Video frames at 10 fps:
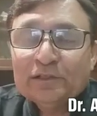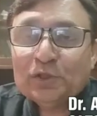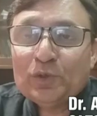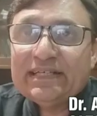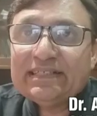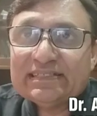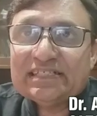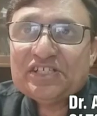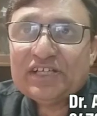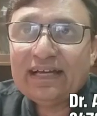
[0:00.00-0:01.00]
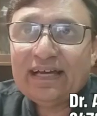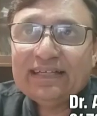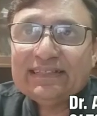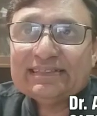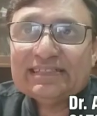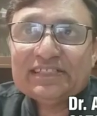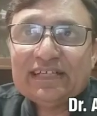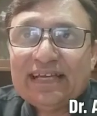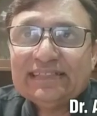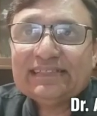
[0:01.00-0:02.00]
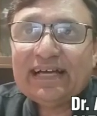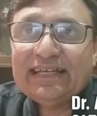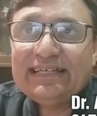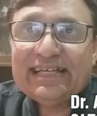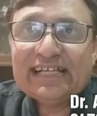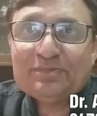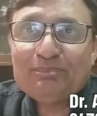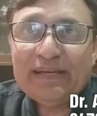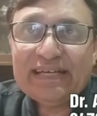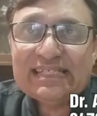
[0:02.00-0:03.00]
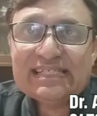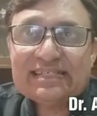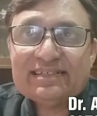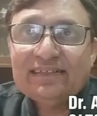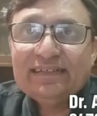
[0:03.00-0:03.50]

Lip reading: Through Internshala is the India's biggest